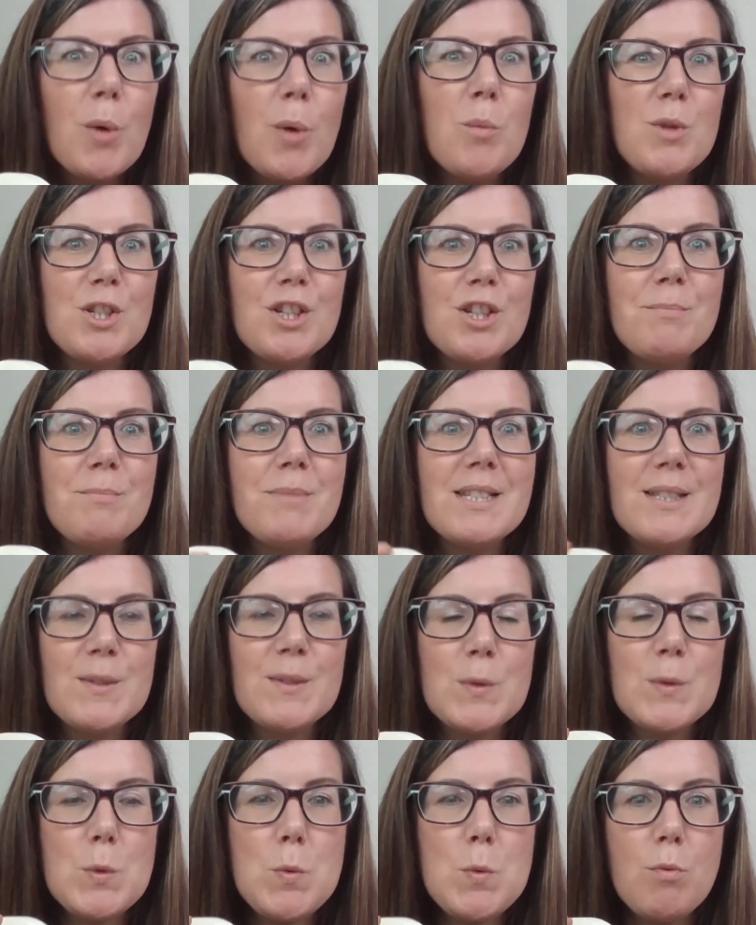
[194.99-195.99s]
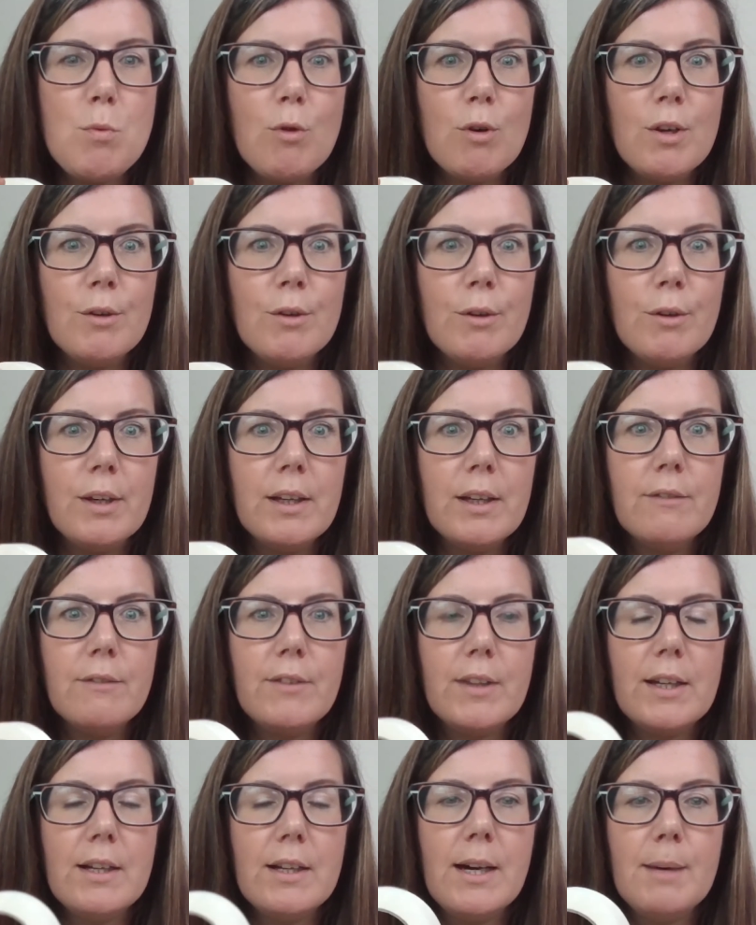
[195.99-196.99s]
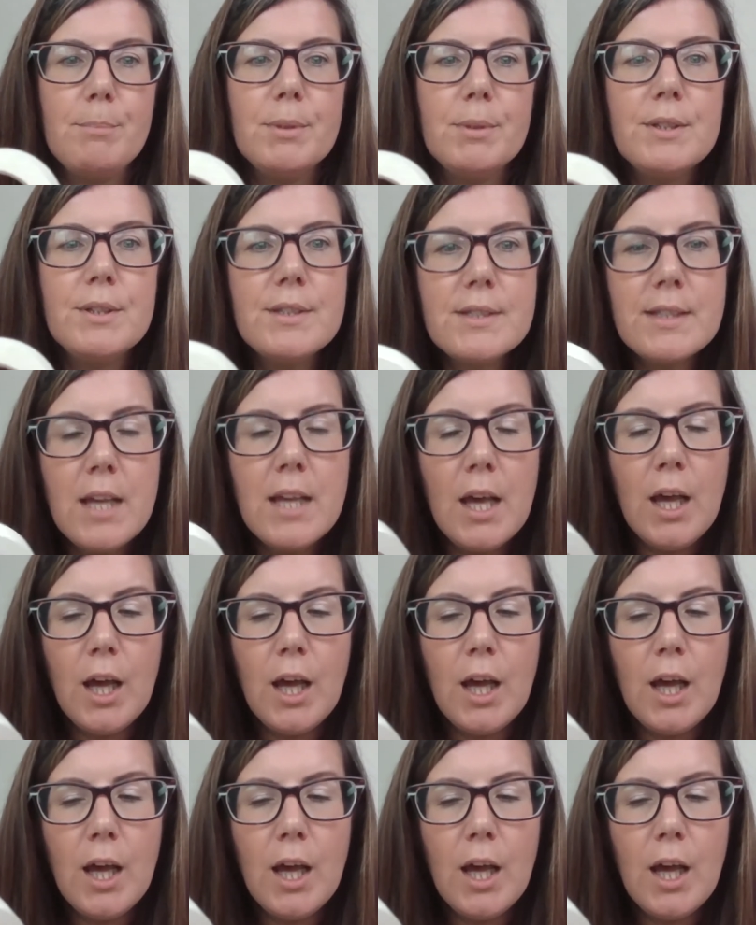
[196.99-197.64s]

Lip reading: which can be super annoying if that happens.